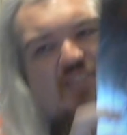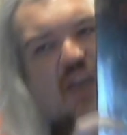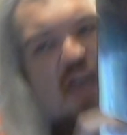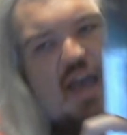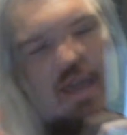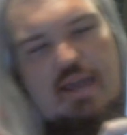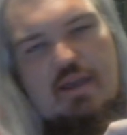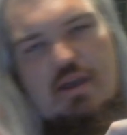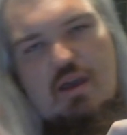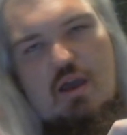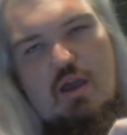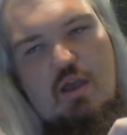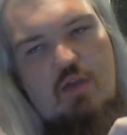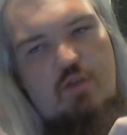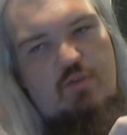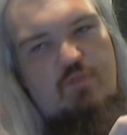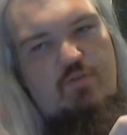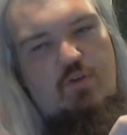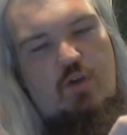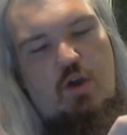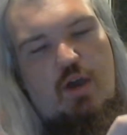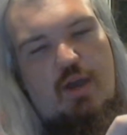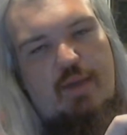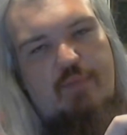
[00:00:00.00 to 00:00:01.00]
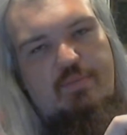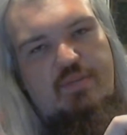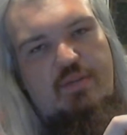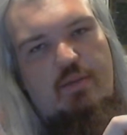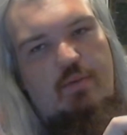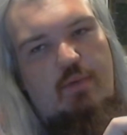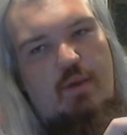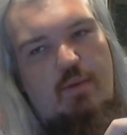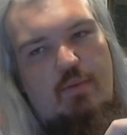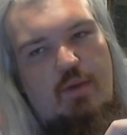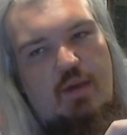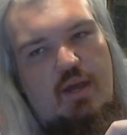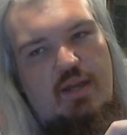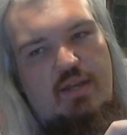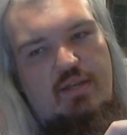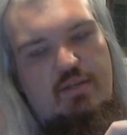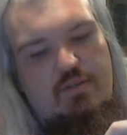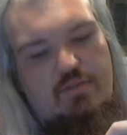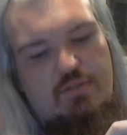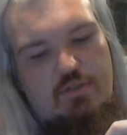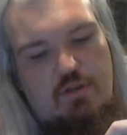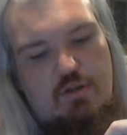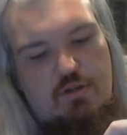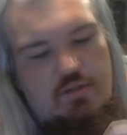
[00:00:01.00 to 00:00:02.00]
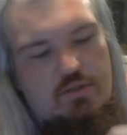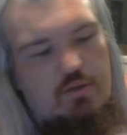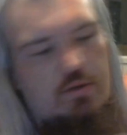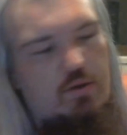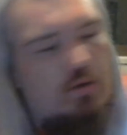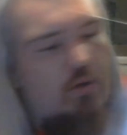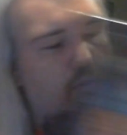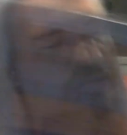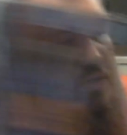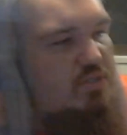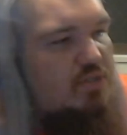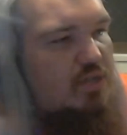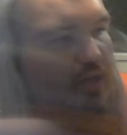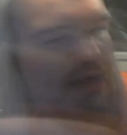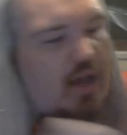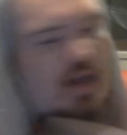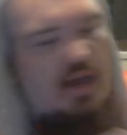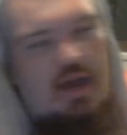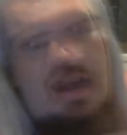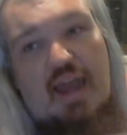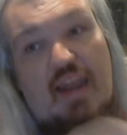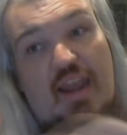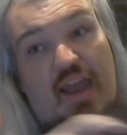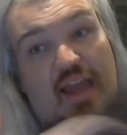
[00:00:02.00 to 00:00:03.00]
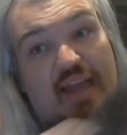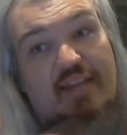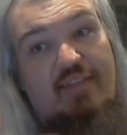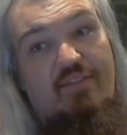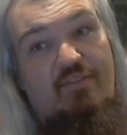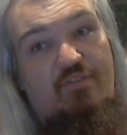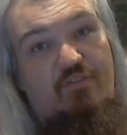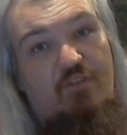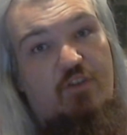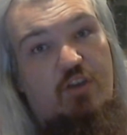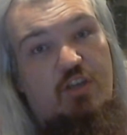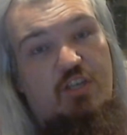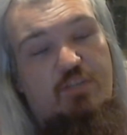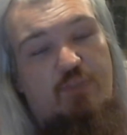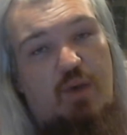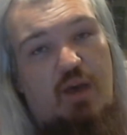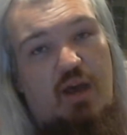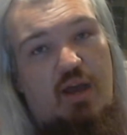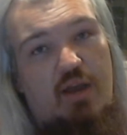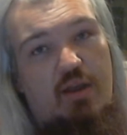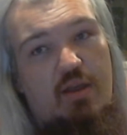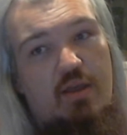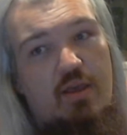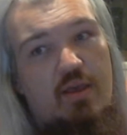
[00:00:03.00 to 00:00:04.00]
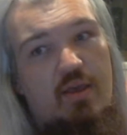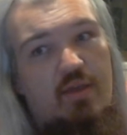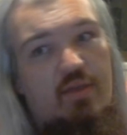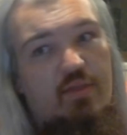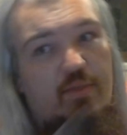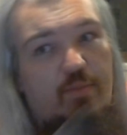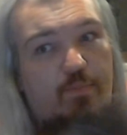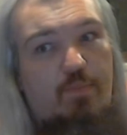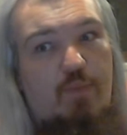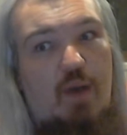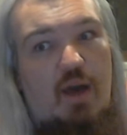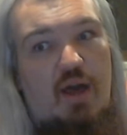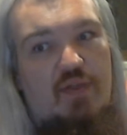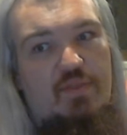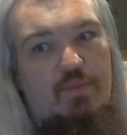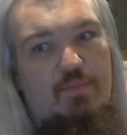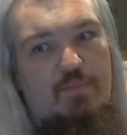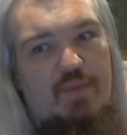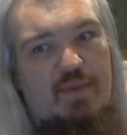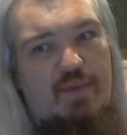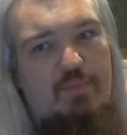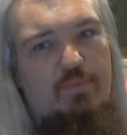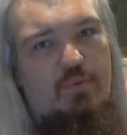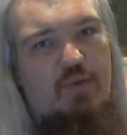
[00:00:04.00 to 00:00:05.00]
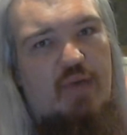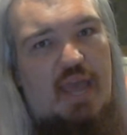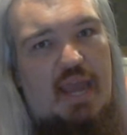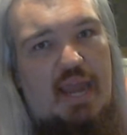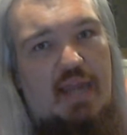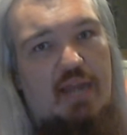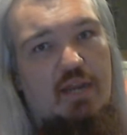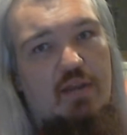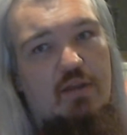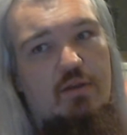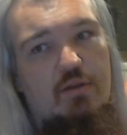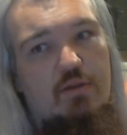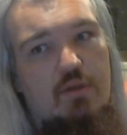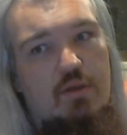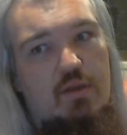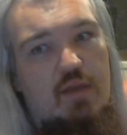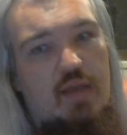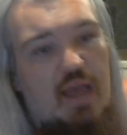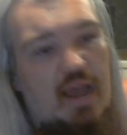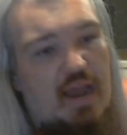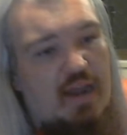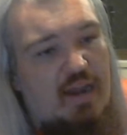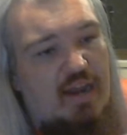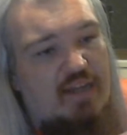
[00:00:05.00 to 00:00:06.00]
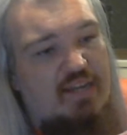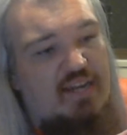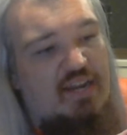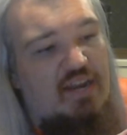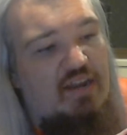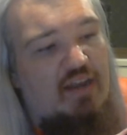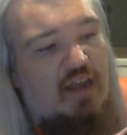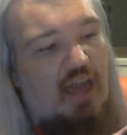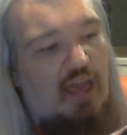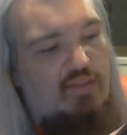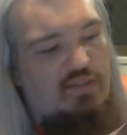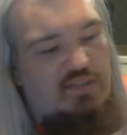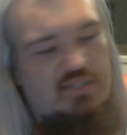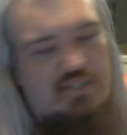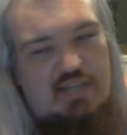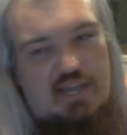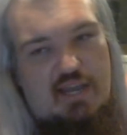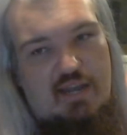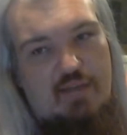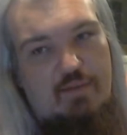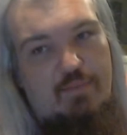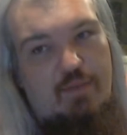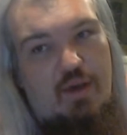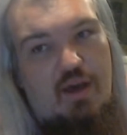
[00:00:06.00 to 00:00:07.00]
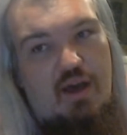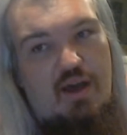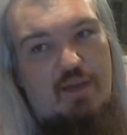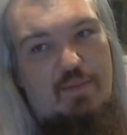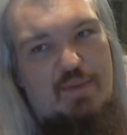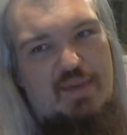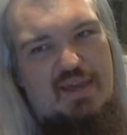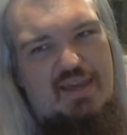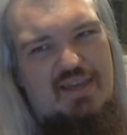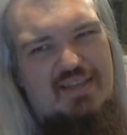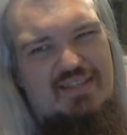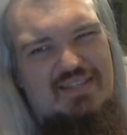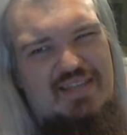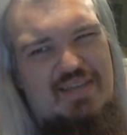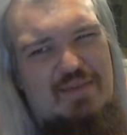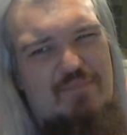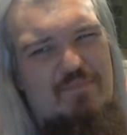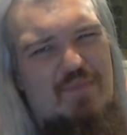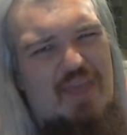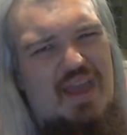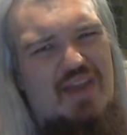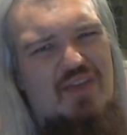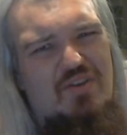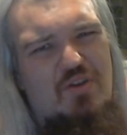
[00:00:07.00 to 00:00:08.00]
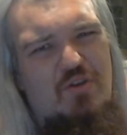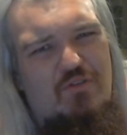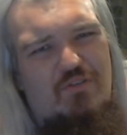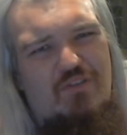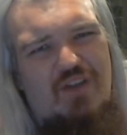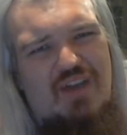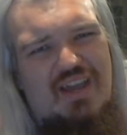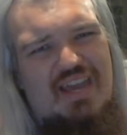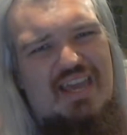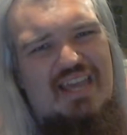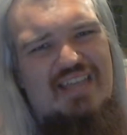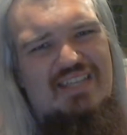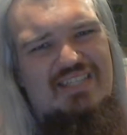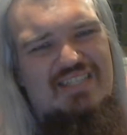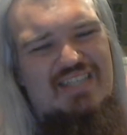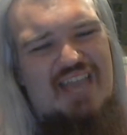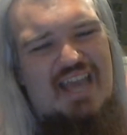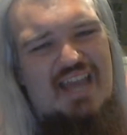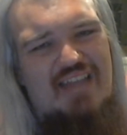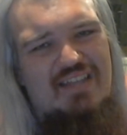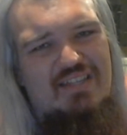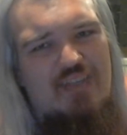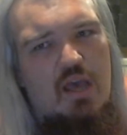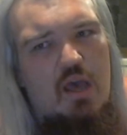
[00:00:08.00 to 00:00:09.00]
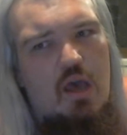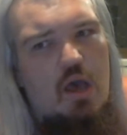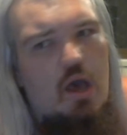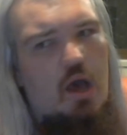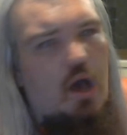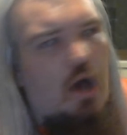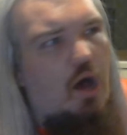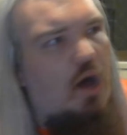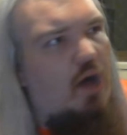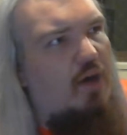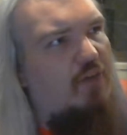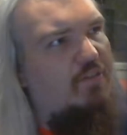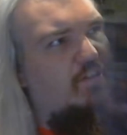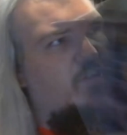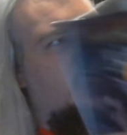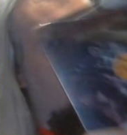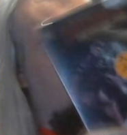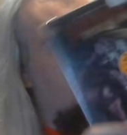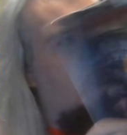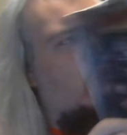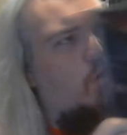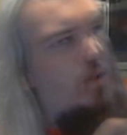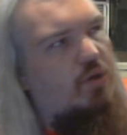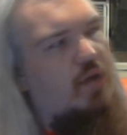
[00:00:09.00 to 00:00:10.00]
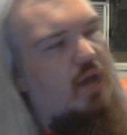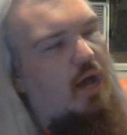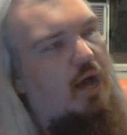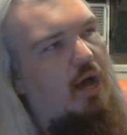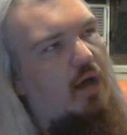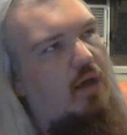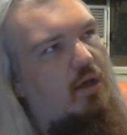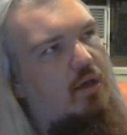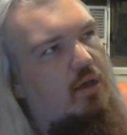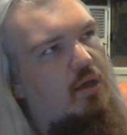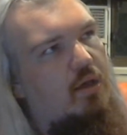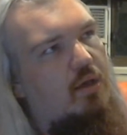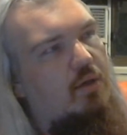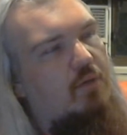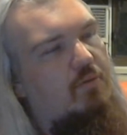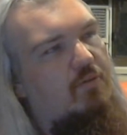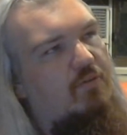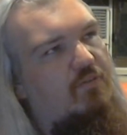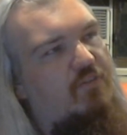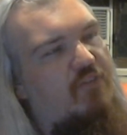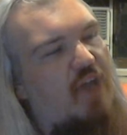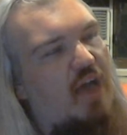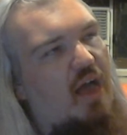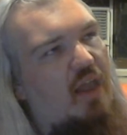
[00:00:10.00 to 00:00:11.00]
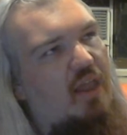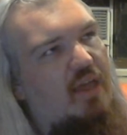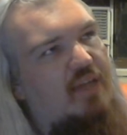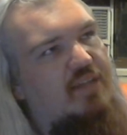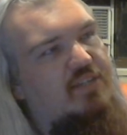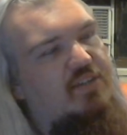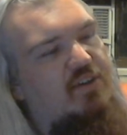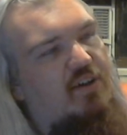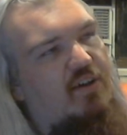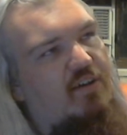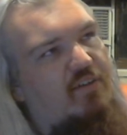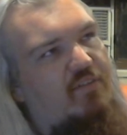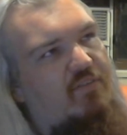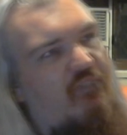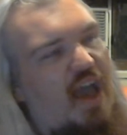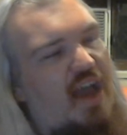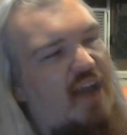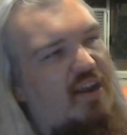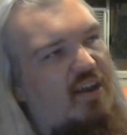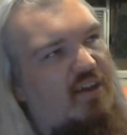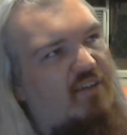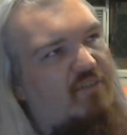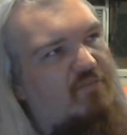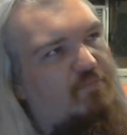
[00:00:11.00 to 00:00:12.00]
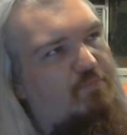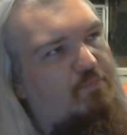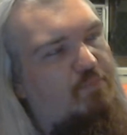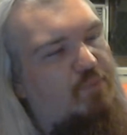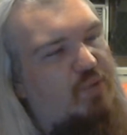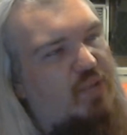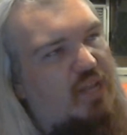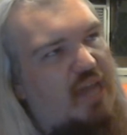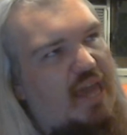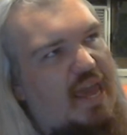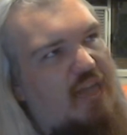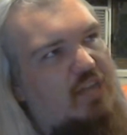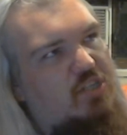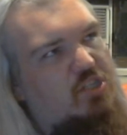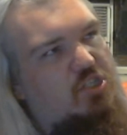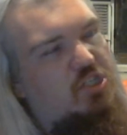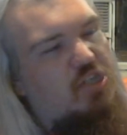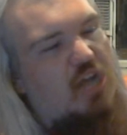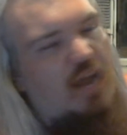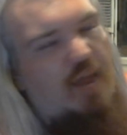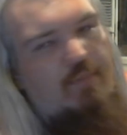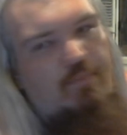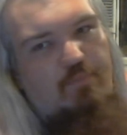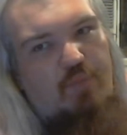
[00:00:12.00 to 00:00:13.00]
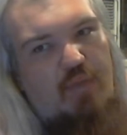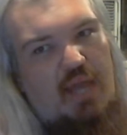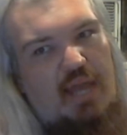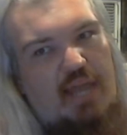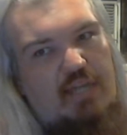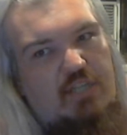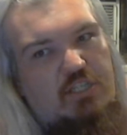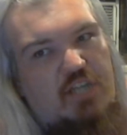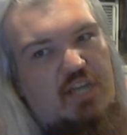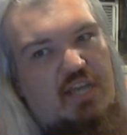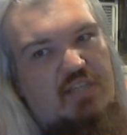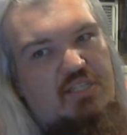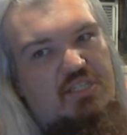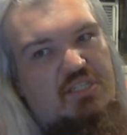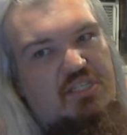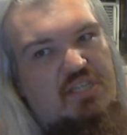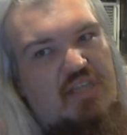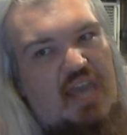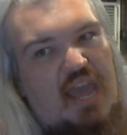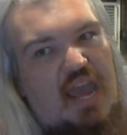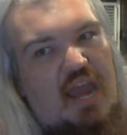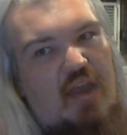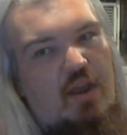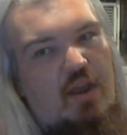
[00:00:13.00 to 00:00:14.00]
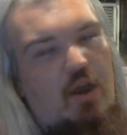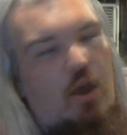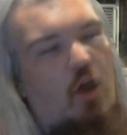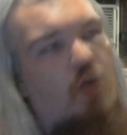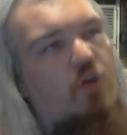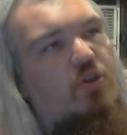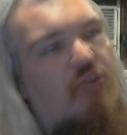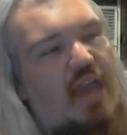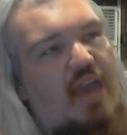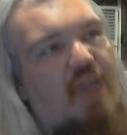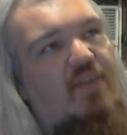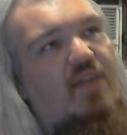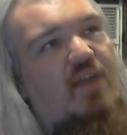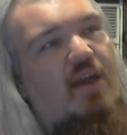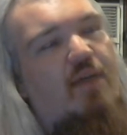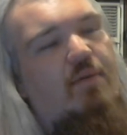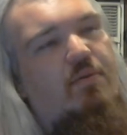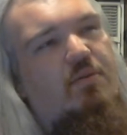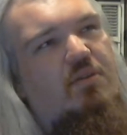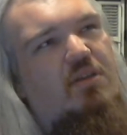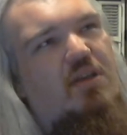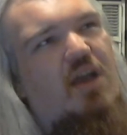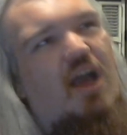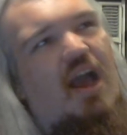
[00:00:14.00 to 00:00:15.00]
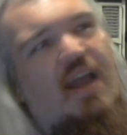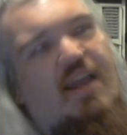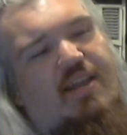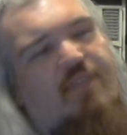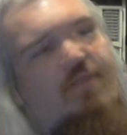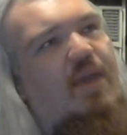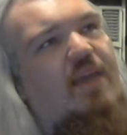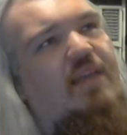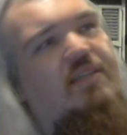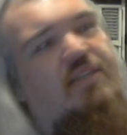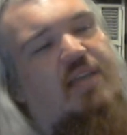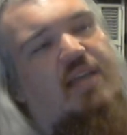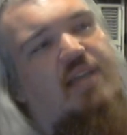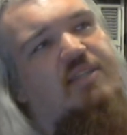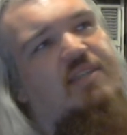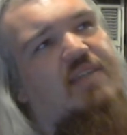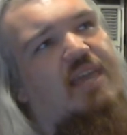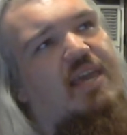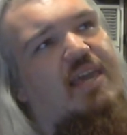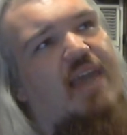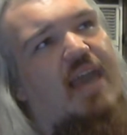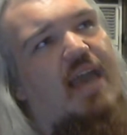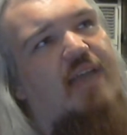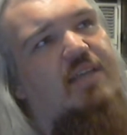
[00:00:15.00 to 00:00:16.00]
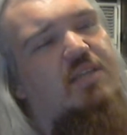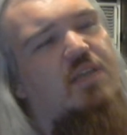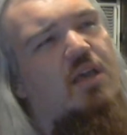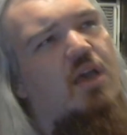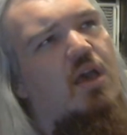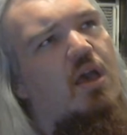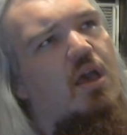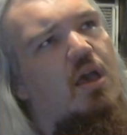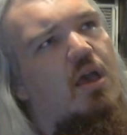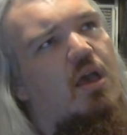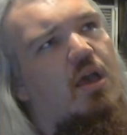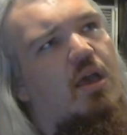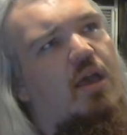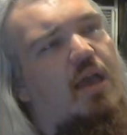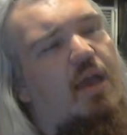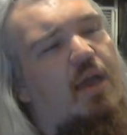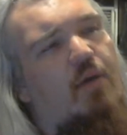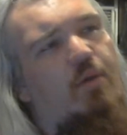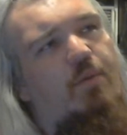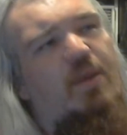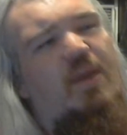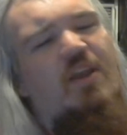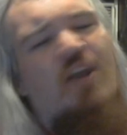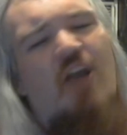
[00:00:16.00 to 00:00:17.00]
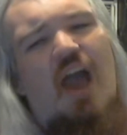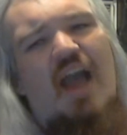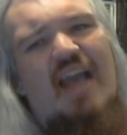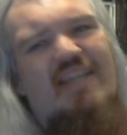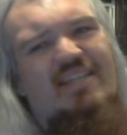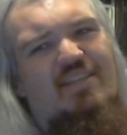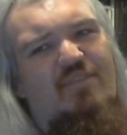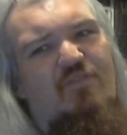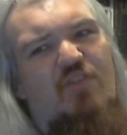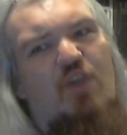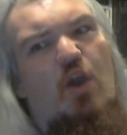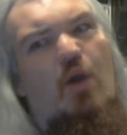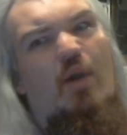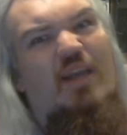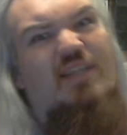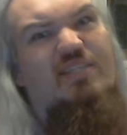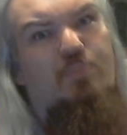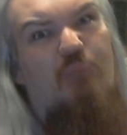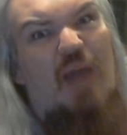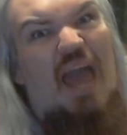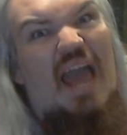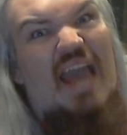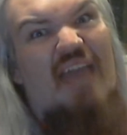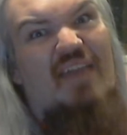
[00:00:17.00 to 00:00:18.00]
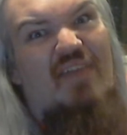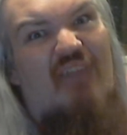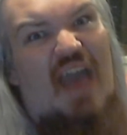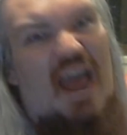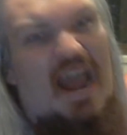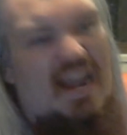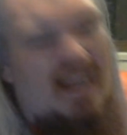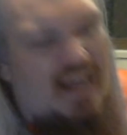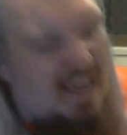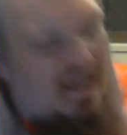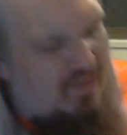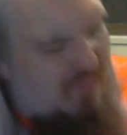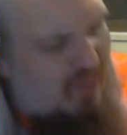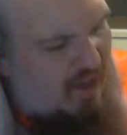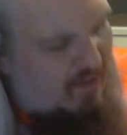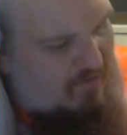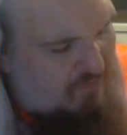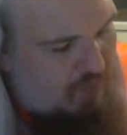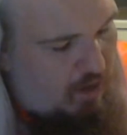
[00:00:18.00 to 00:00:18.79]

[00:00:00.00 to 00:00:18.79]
I overhyped it in my mind. It was not as good. Also, I like the first part, the part that people hated, and I didn't like the second part because it made no fucking sense. Oh, the Joker fell into a vat of bleach and bleached his skin. Okay, that kind of makes sense, I guess. It would be nice if you explain that in the...